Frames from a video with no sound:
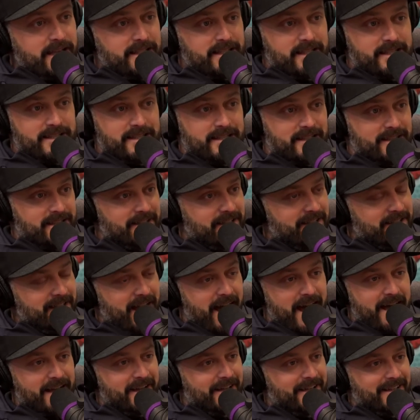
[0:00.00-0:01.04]
"This is
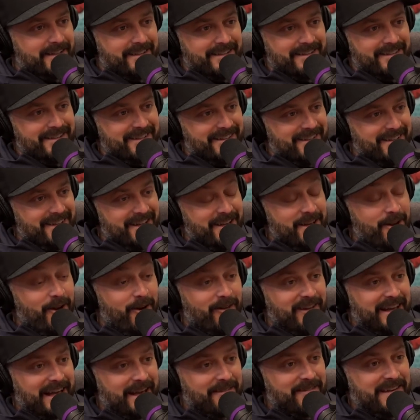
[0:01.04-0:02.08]
not a," you know,
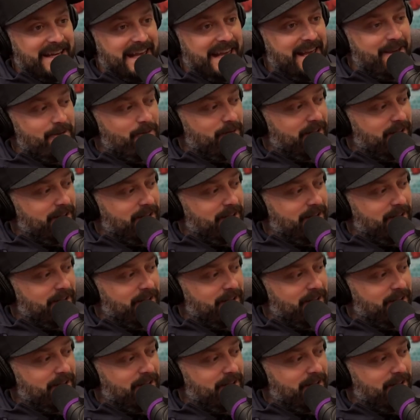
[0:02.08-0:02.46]
like I mean, he